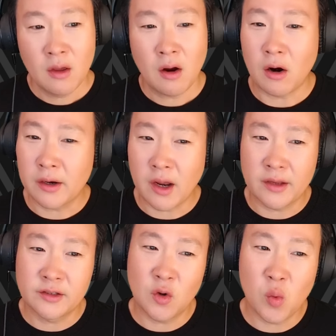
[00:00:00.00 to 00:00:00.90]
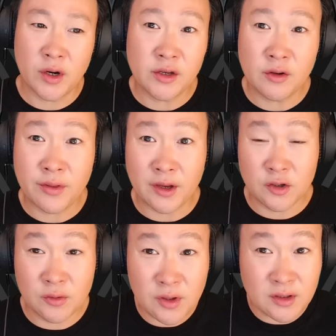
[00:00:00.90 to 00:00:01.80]
All right, guys, so what do you think?
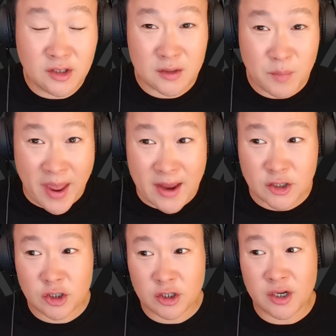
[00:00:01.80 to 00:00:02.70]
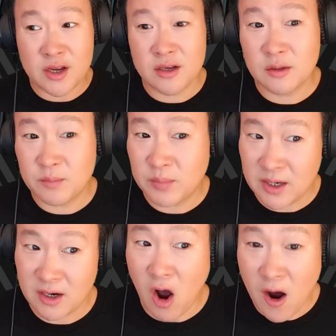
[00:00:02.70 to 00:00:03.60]
Do you think Dispatch is
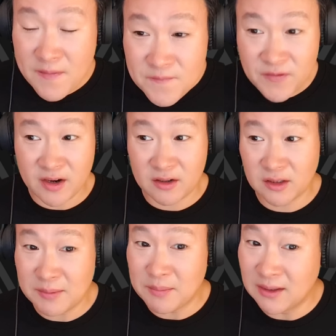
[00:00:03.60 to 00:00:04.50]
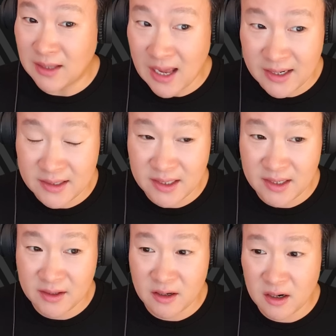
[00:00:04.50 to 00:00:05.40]
being unfairly maligned
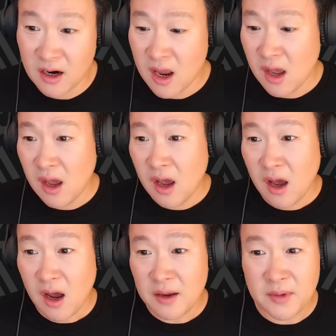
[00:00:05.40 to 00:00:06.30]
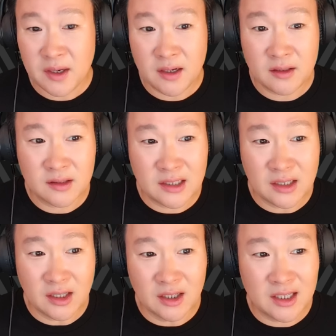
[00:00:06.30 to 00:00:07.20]
here? I mean,
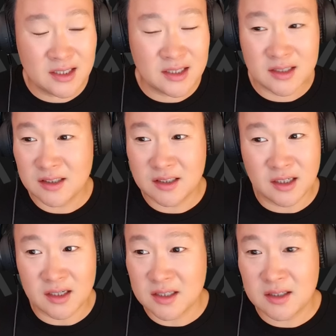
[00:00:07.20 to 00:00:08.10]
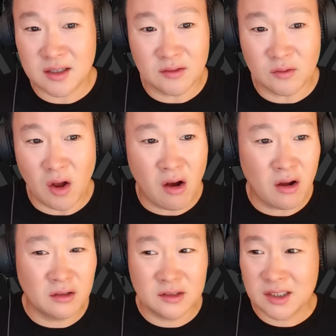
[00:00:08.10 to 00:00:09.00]
this just
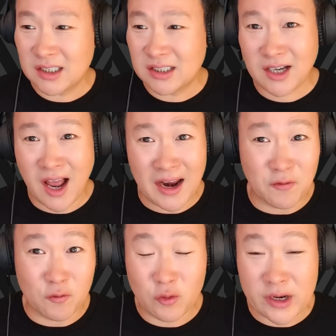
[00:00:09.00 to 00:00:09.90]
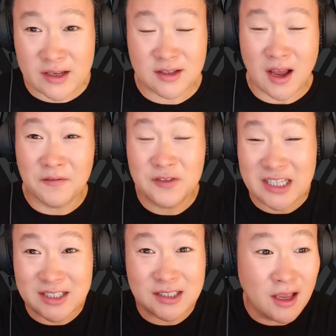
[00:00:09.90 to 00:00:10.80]
kind of reeks of
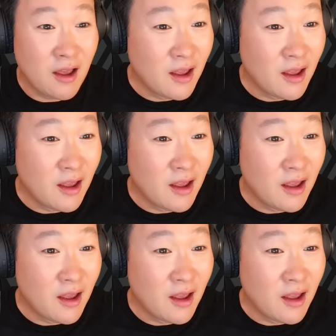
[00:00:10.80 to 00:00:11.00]
this.